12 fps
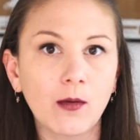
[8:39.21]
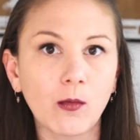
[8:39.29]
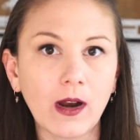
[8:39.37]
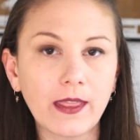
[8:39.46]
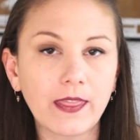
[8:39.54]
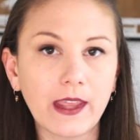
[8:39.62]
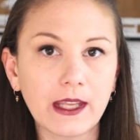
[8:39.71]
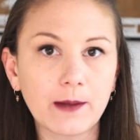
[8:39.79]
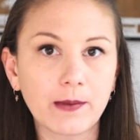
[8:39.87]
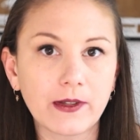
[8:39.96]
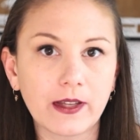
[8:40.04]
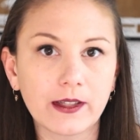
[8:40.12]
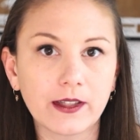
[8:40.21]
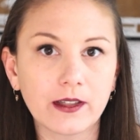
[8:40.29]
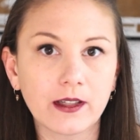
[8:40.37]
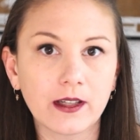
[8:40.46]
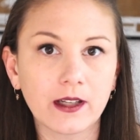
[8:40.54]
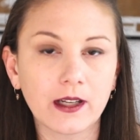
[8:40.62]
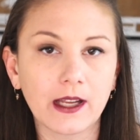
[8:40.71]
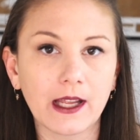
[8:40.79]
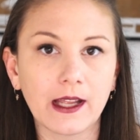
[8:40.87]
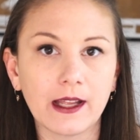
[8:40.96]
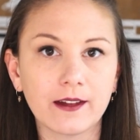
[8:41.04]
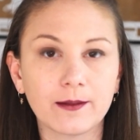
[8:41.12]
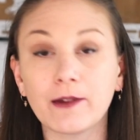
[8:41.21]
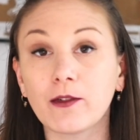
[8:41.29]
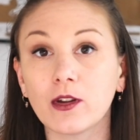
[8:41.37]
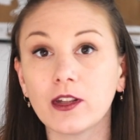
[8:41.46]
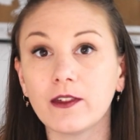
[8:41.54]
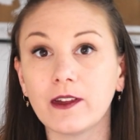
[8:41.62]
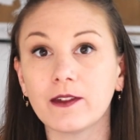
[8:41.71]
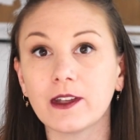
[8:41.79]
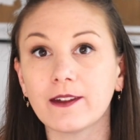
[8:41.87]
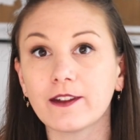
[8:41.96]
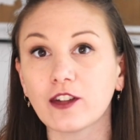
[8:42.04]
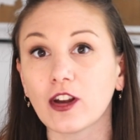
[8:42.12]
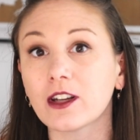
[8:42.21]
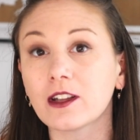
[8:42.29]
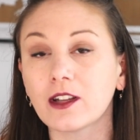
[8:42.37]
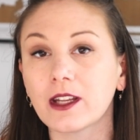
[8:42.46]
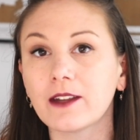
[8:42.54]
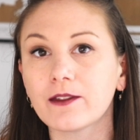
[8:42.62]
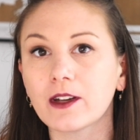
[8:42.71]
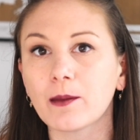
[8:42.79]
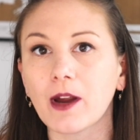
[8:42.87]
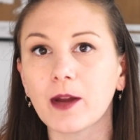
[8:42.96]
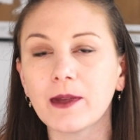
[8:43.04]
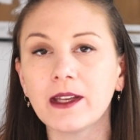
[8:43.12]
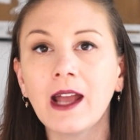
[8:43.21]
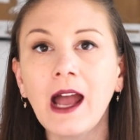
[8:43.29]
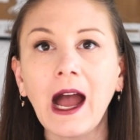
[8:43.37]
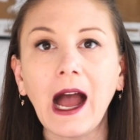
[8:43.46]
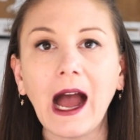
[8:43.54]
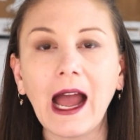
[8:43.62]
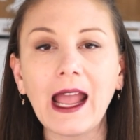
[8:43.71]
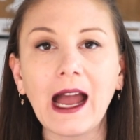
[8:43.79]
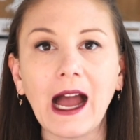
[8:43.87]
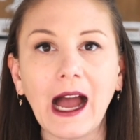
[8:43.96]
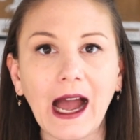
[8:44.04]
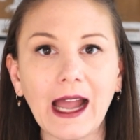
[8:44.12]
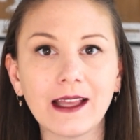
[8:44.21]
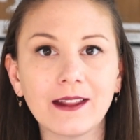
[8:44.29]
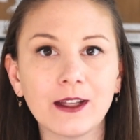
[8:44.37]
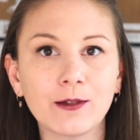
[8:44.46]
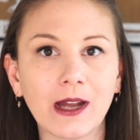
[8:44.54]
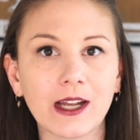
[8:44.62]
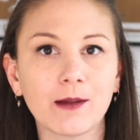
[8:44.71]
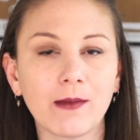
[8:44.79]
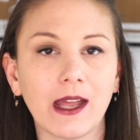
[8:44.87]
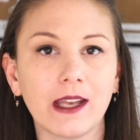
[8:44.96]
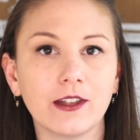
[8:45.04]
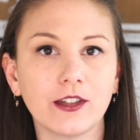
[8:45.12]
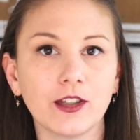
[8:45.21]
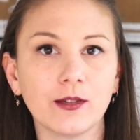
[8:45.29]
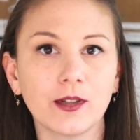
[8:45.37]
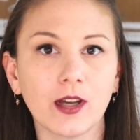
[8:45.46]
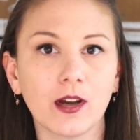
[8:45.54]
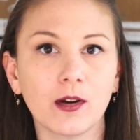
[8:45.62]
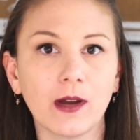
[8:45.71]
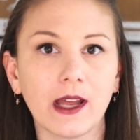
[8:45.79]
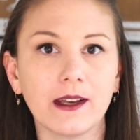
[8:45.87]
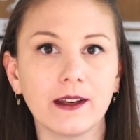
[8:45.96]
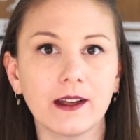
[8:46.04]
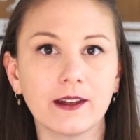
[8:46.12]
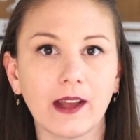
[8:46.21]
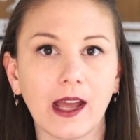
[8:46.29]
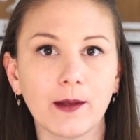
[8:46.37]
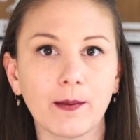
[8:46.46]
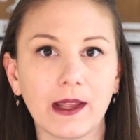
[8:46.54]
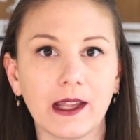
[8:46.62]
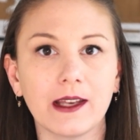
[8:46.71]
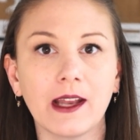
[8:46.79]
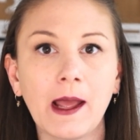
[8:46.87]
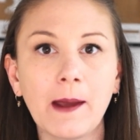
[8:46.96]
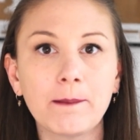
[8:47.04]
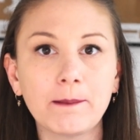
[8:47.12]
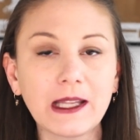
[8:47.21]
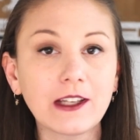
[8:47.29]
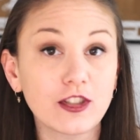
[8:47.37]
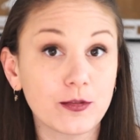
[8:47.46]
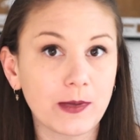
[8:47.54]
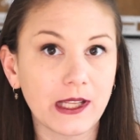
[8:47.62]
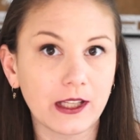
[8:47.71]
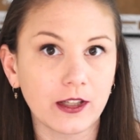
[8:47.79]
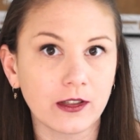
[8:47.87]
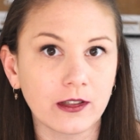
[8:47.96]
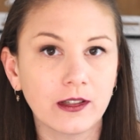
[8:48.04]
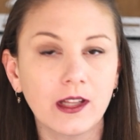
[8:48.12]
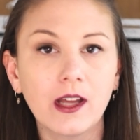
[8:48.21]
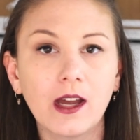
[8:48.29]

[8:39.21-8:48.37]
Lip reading: One thing in particular is before you've even started looking for an apartment, I highly recommend you go and type in Mietspiegel.